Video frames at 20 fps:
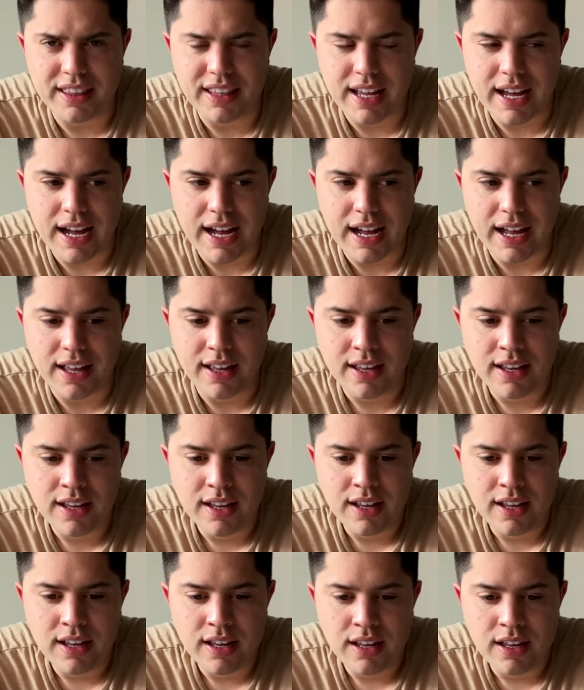that
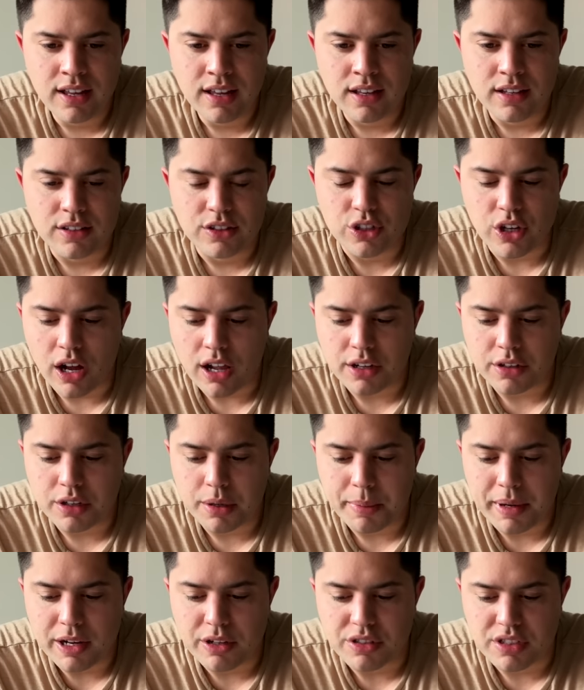dollar
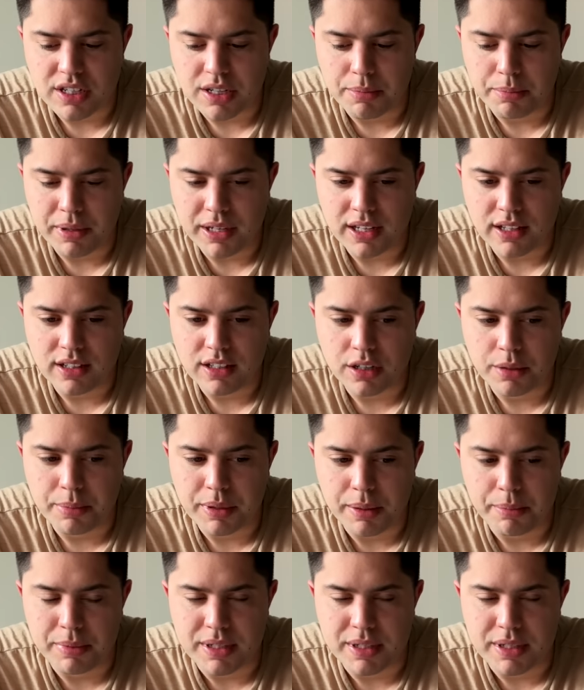amounts can be a little bit